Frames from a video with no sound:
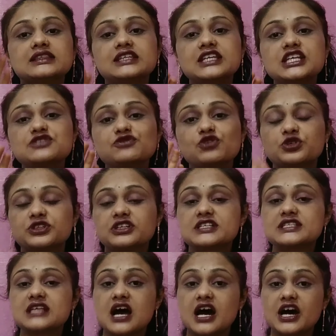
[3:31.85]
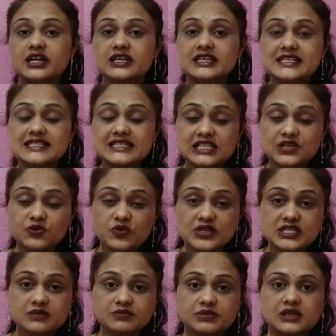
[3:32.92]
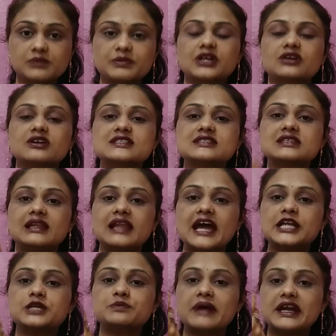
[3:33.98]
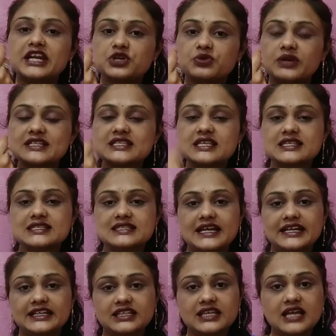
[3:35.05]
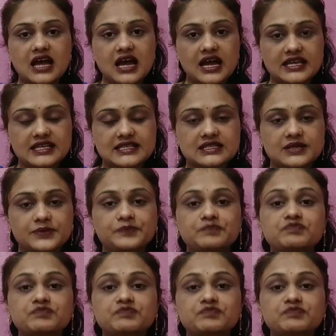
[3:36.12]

these floaters are easily visible because the light penetrates inside the eyes.